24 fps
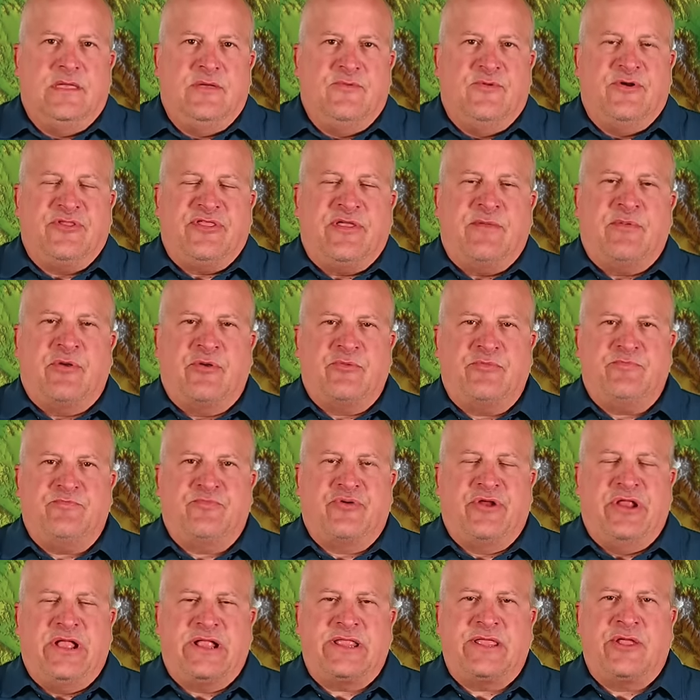what they've been
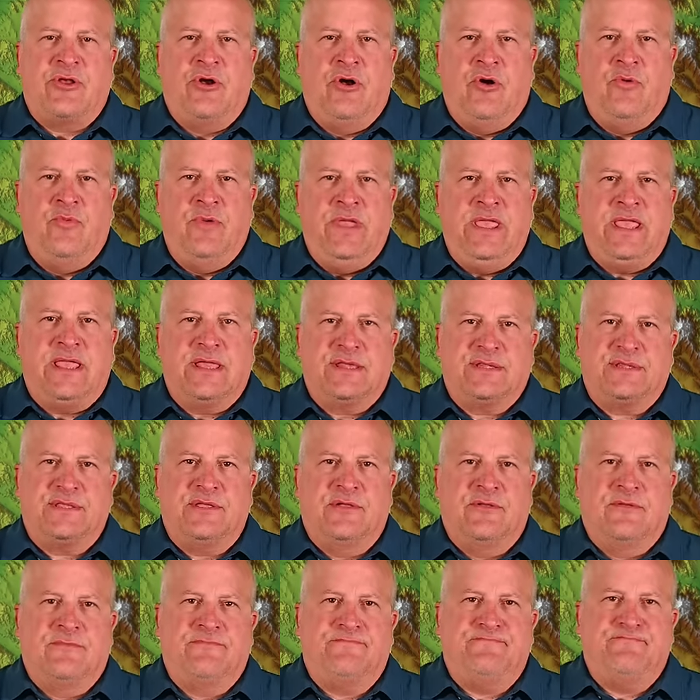predicting all week is
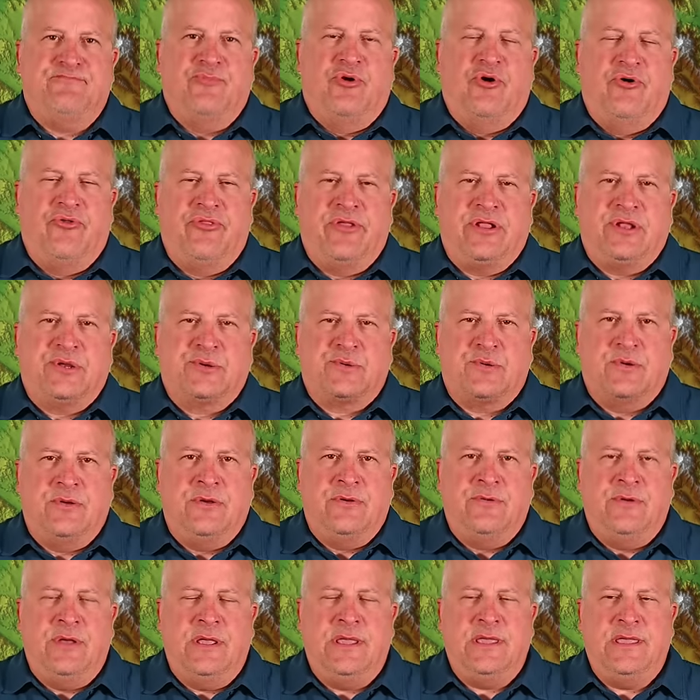still holding
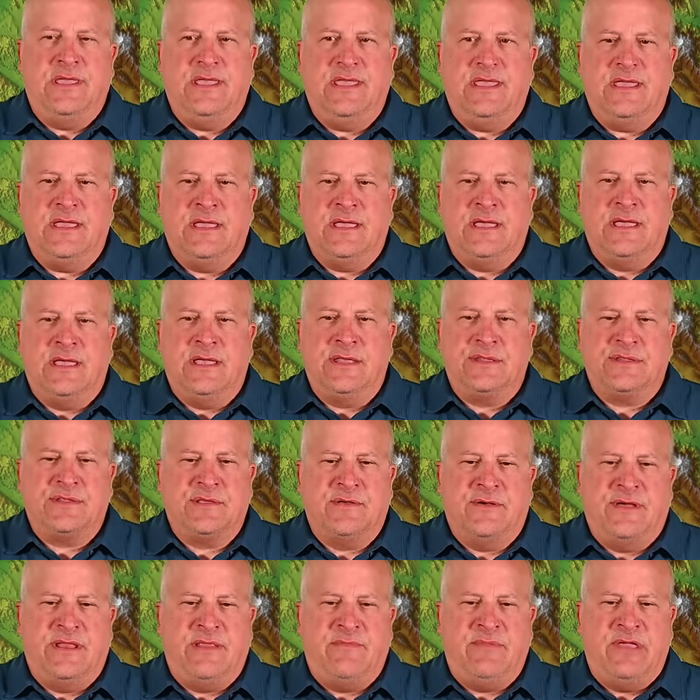true.
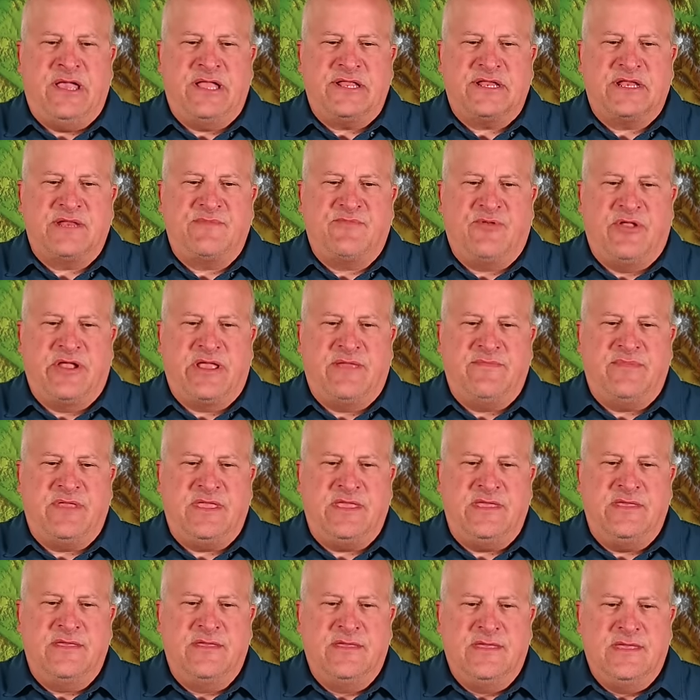So I'd imagine it's probably going
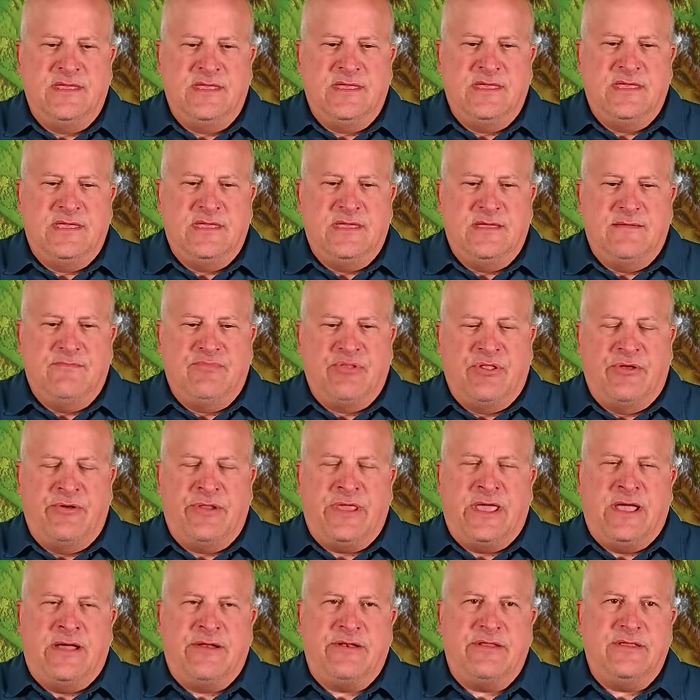to be
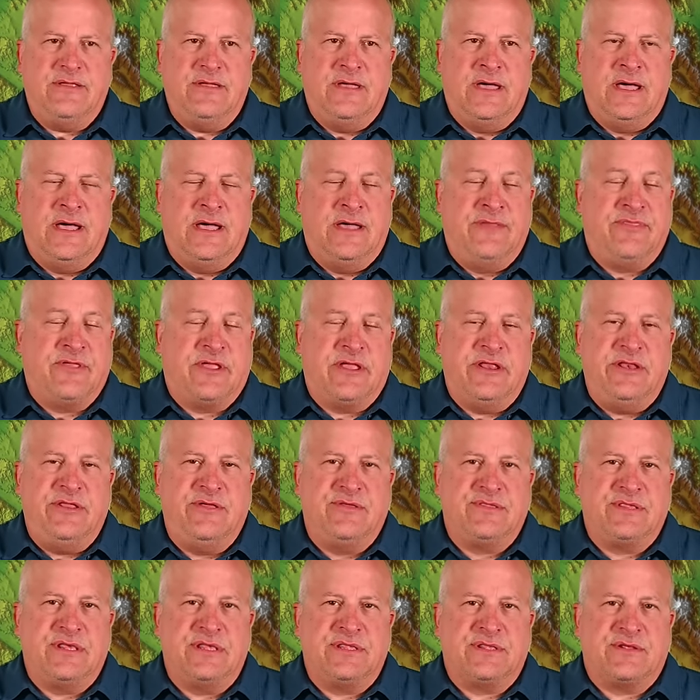blown out. The good
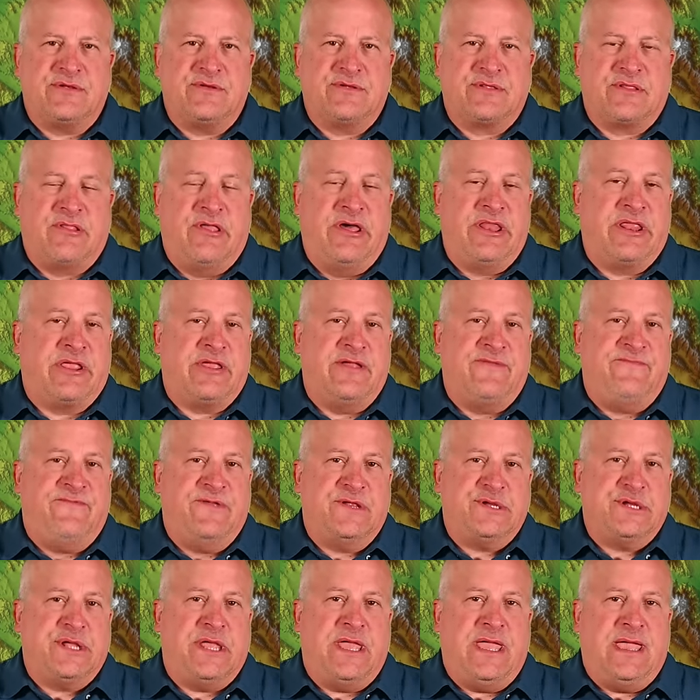news is there's a lot of good
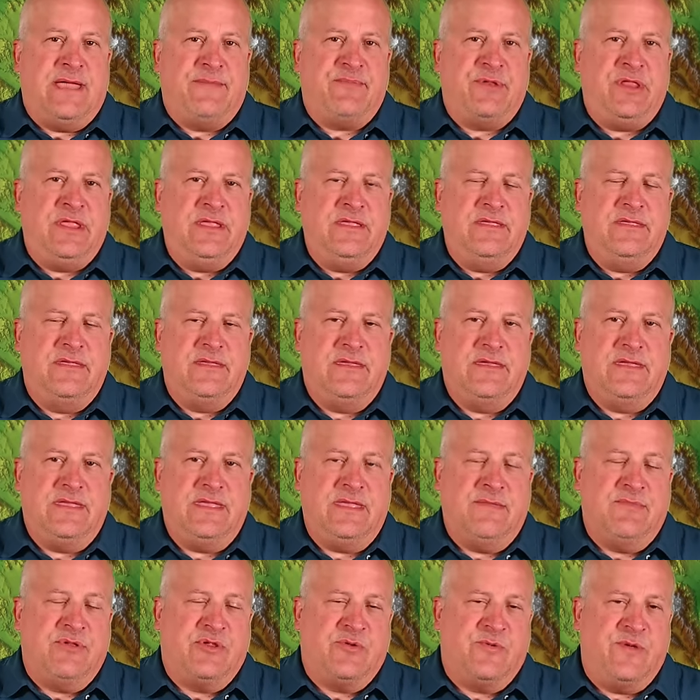fishing happening
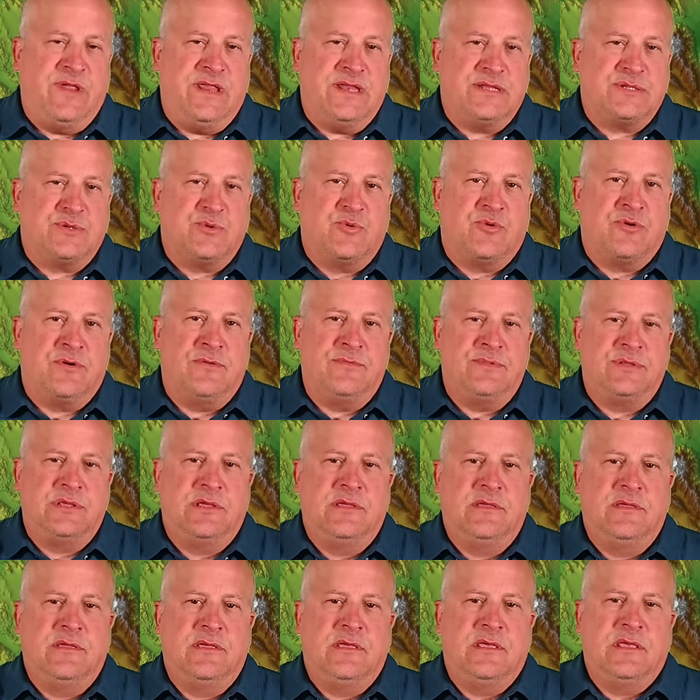in between storms.
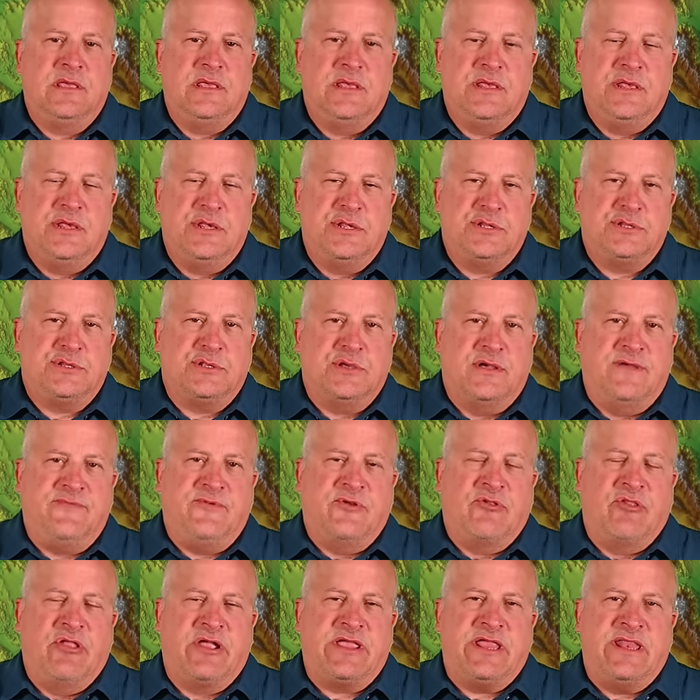So if
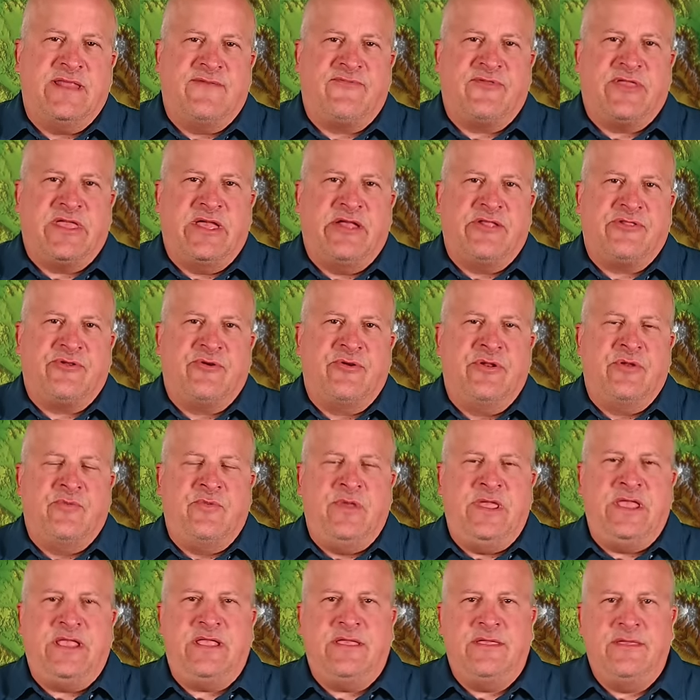you're lucky enough to get out during the
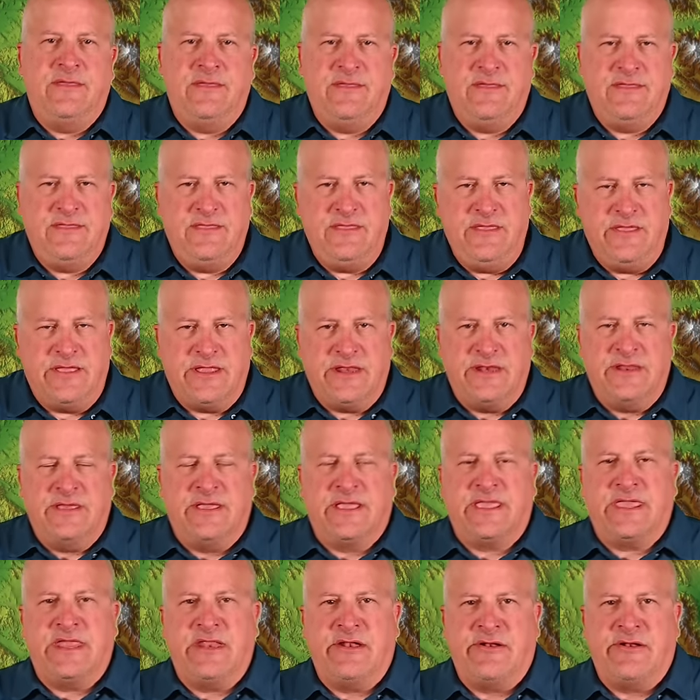week, you can get